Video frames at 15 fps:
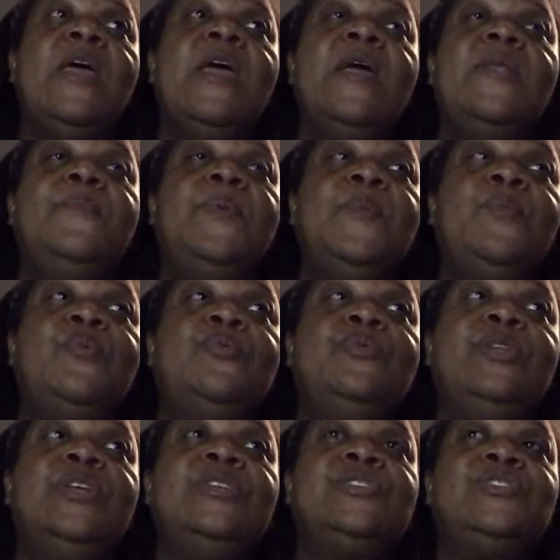And people
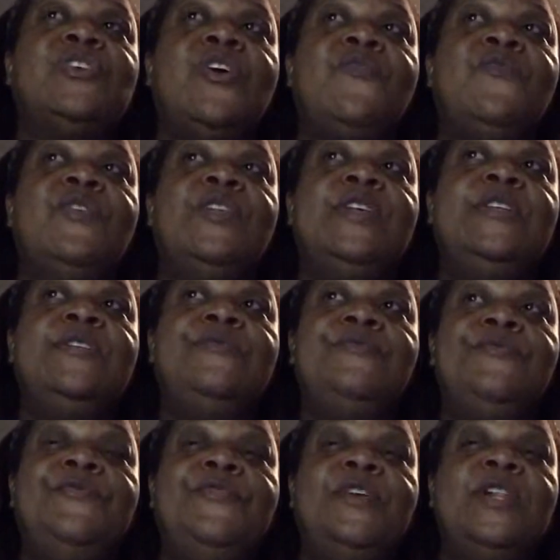need to start really,
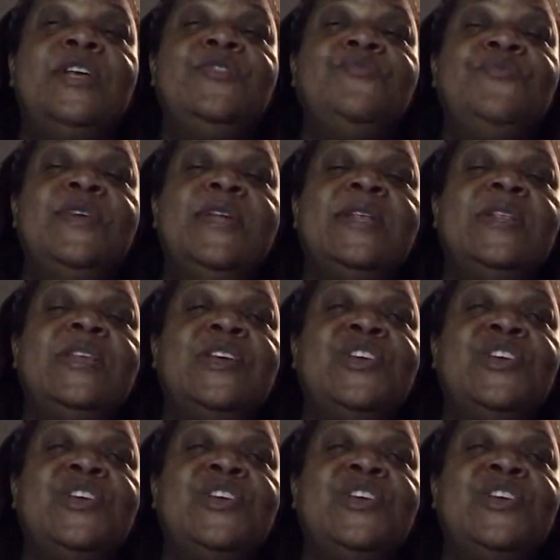really reading the